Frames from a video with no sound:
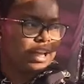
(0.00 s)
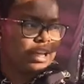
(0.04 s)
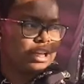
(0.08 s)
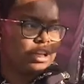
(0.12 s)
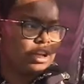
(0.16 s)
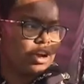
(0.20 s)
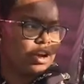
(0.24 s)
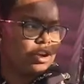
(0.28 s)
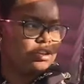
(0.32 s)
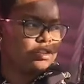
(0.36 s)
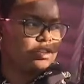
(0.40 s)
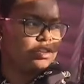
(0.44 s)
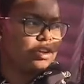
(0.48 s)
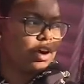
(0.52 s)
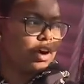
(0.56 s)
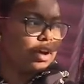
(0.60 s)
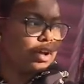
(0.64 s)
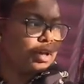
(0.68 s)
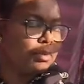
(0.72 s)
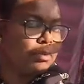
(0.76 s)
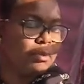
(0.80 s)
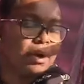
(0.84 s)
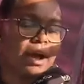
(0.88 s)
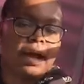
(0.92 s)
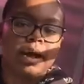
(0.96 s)
like y'all saw
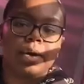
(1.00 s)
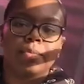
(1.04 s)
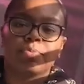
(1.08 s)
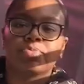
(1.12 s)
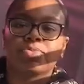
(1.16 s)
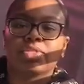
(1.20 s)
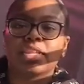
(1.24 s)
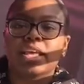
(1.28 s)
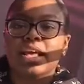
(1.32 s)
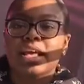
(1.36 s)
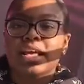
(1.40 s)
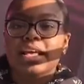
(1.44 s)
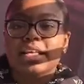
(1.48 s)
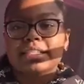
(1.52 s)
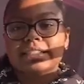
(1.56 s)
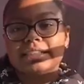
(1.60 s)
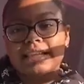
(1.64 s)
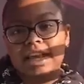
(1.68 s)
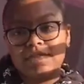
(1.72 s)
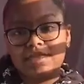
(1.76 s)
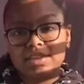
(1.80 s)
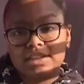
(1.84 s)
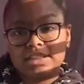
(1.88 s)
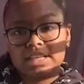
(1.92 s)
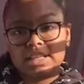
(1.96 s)
in my
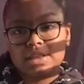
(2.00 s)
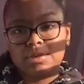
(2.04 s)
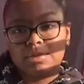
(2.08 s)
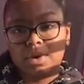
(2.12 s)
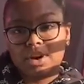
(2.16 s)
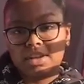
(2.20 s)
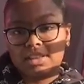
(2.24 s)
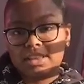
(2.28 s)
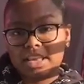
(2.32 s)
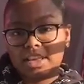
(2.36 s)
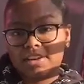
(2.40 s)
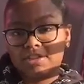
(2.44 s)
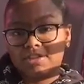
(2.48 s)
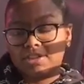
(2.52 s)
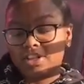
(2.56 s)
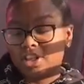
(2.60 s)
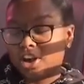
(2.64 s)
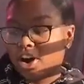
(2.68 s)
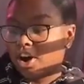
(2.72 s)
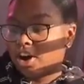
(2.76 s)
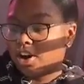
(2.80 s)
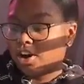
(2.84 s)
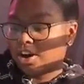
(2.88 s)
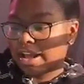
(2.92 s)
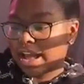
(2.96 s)
17th birthday
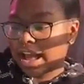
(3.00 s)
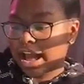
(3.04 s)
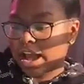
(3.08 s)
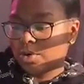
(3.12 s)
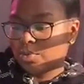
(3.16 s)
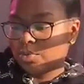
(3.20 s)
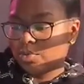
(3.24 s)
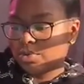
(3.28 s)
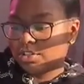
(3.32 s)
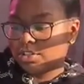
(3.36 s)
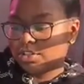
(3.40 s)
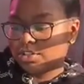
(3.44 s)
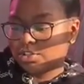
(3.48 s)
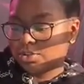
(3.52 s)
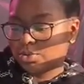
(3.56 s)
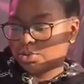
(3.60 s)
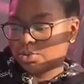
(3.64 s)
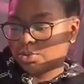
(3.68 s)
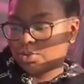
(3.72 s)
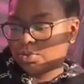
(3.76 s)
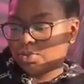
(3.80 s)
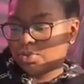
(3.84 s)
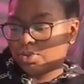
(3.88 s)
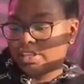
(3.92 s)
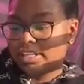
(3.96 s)
vlog, I went to
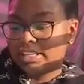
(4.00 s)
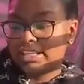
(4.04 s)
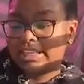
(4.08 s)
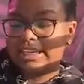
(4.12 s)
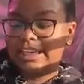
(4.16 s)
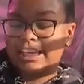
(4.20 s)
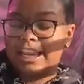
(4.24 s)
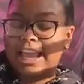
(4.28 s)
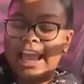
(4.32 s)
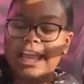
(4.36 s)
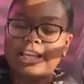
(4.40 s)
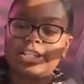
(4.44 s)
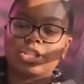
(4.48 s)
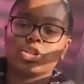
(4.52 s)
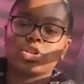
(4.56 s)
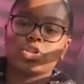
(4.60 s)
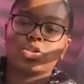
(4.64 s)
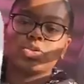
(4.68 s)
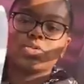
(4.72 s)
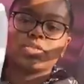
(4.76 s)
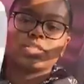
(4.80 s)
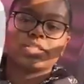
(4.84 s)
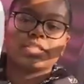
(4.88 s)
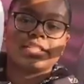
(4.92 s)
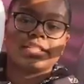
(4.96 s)
the
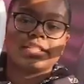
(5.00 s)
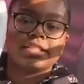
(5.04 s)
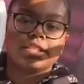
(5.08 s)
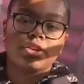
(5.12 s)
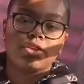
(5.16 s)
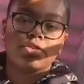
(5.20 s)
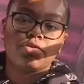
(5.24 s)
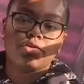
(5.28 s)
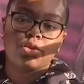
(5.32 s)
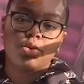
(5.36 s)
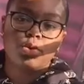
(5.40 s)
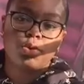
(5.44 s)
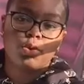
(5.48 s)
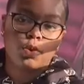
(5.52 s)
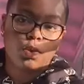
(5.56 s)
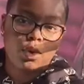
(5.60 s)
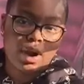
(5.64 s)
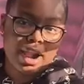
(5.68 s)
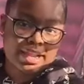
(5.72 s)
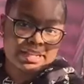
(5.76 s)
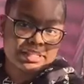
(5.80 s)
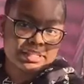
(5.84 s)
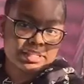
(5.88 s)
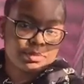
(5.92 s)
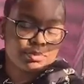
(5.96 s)
National Civil
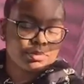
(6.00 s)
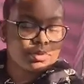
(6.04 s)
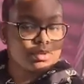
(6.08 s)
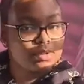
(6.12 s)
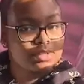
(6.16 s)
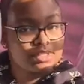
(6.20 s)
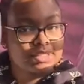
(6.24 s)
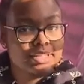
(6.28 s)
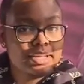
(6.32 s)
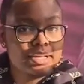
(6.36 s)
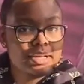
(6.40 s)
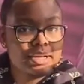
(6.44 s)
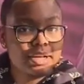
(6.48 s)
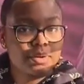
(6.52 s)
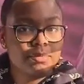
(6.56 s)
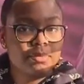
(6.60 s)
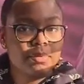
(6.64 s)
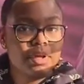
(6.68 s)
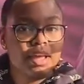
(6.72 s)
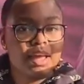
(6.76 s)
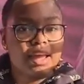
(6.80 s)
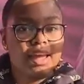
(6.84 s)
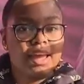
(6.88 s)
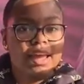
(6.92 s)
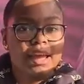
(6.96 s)
Rights Museum
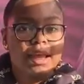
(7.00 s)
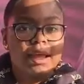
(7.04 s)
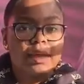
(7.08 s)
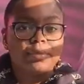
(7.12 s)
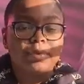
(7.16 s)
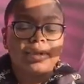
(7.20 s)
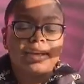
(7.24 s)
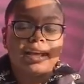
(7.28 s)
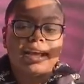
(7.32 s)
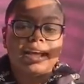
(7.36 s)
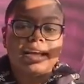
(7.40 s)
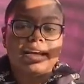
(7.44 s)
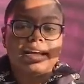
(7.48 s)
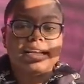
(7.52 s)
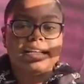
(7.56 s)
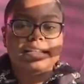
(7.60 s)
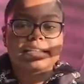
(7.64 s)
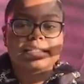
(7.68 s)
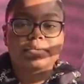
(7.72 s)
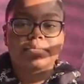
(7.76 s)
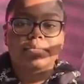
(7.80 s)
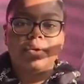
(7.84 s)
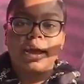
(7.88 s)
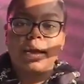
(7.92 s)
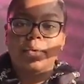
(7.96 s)

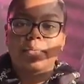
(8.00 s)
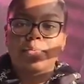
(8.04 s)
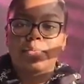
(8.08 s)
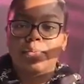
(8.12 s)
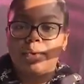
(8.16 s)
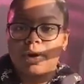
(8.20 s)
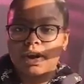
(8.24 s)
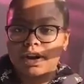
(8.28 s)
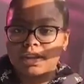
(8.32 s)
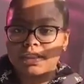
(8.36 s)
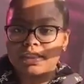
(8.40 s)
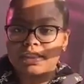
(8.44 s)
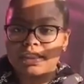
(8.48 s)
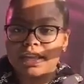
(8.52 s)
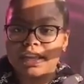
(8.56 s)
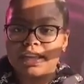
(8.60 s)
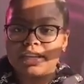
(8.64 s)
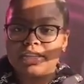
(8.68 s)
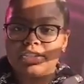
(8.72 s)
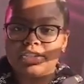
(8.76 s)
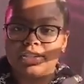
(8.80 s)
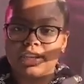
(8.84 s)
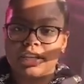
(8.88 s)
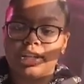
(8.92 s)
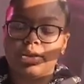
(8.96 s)
because my birthday,
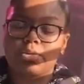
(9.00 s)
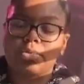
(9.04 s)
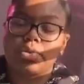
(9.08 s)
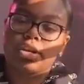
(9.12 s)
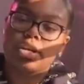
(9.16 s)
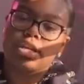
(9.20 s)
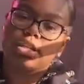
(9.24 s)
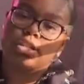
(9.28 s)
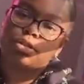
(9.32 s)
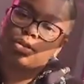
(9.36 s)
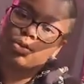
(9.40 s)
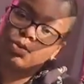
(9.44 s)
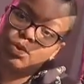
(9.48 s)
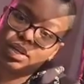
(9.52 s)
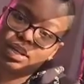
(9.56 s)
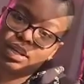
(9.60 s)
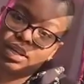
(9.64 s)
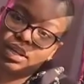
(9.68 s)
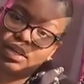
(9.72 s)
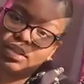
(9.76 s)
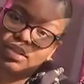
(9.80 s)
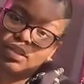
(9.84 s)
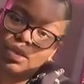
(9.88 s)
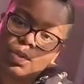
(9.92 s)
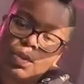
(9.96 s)
January
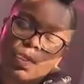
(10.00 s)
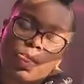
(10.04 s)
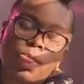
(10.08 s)
20th,